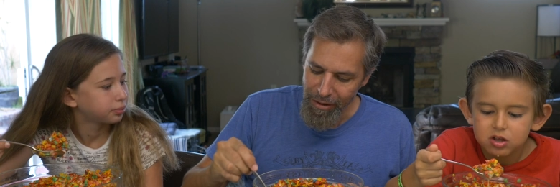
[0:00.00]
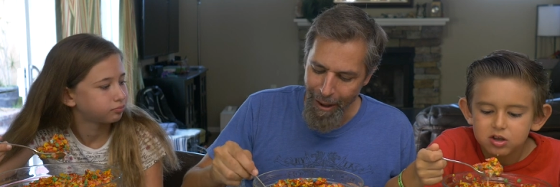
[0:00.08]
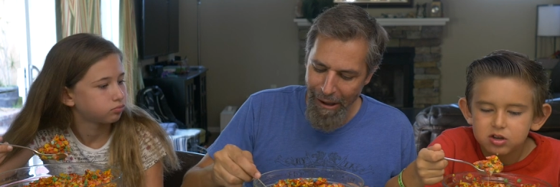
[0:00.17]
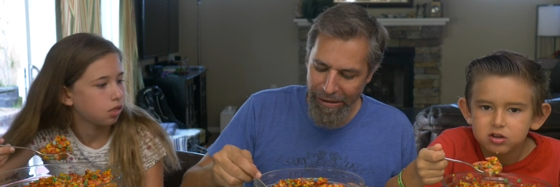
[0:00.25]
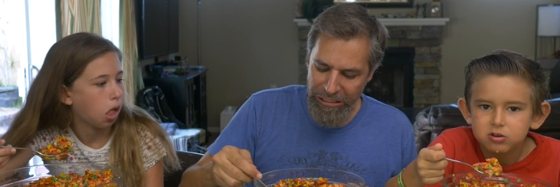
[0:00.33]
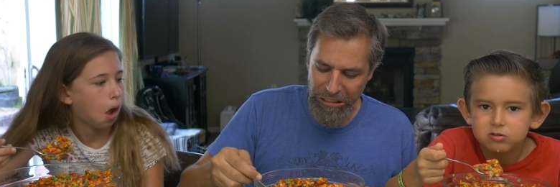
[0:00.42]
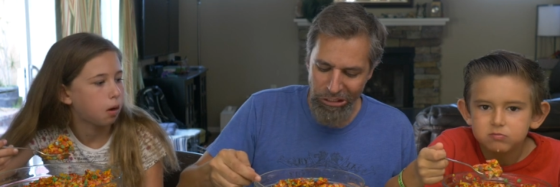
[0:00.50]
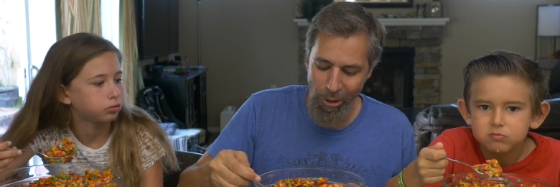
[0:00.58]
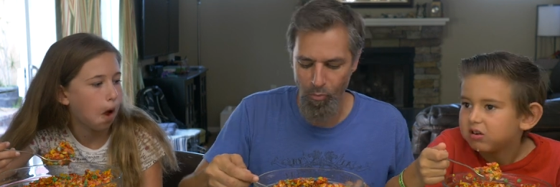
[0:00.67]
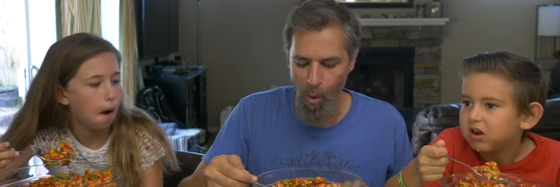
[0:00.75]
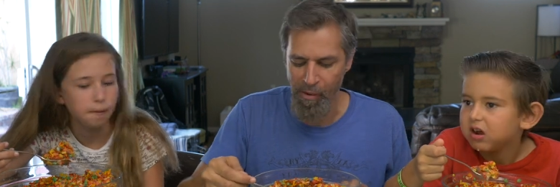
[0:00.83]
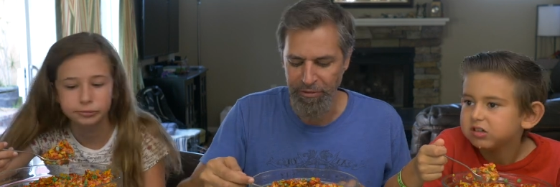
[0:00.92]
Speaker 1: like
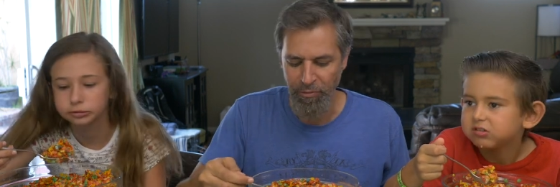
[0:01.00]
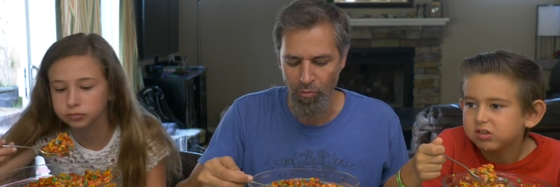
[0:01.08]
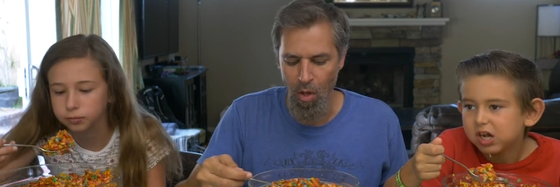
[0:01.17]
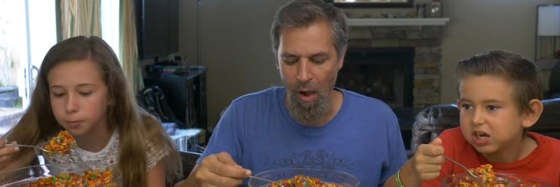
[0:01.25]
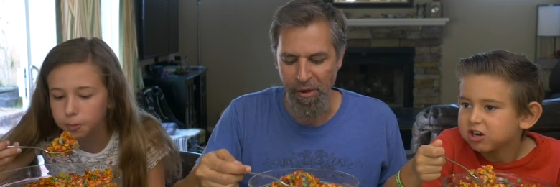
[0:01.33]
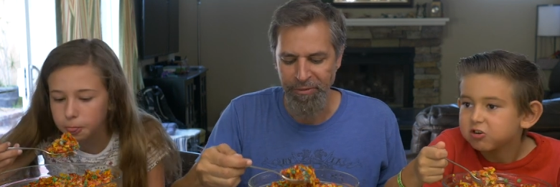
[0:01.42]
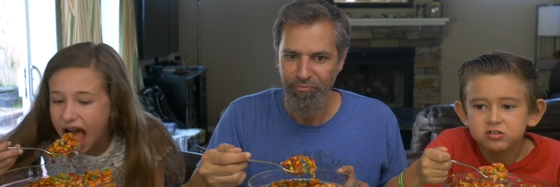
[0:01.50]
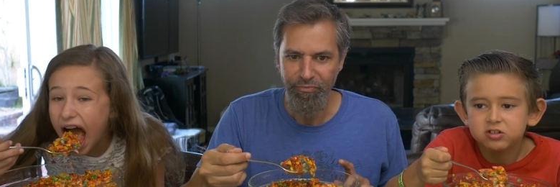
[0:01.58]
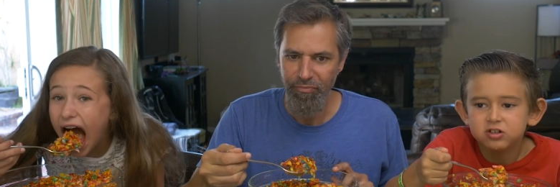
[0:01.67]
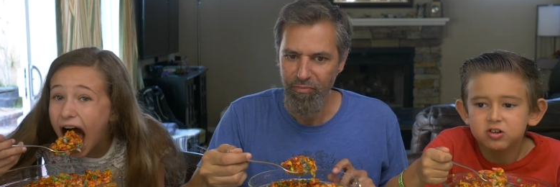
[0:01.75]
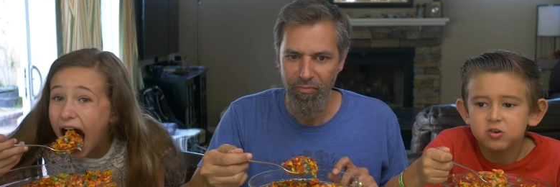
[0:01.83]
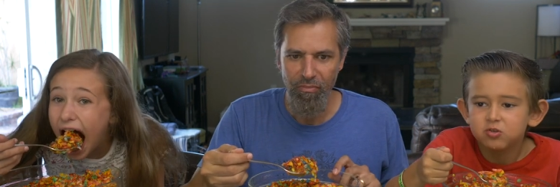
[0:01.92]
kind of like, you
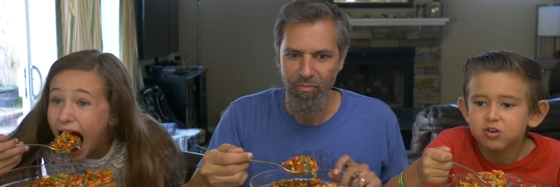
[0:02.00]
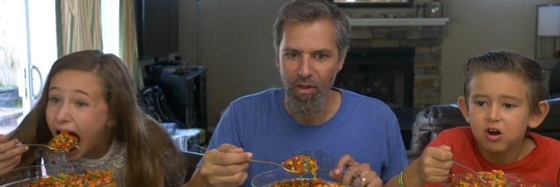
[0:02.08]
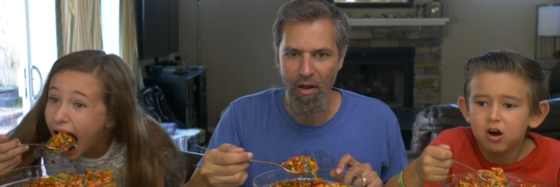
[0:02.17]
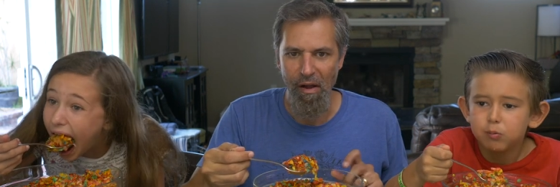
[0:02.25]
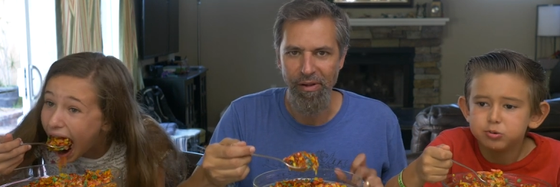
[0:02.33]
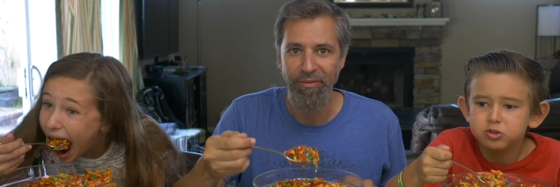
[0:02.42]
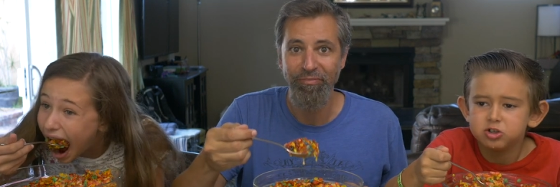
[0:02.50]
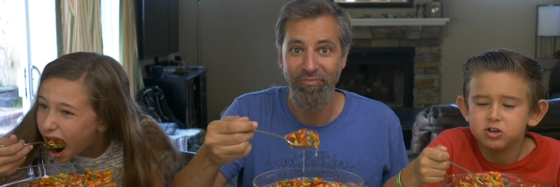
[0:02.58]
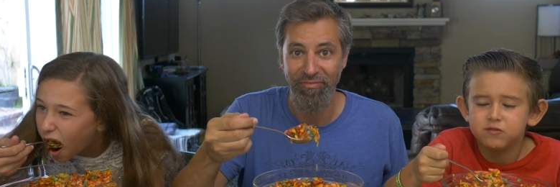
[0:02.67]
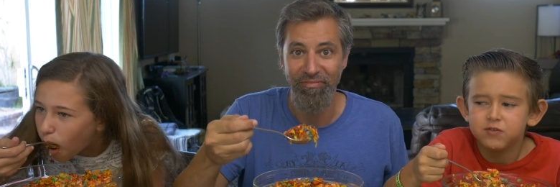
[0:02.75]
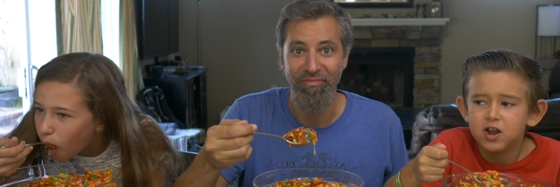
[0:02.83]
know, the opposite of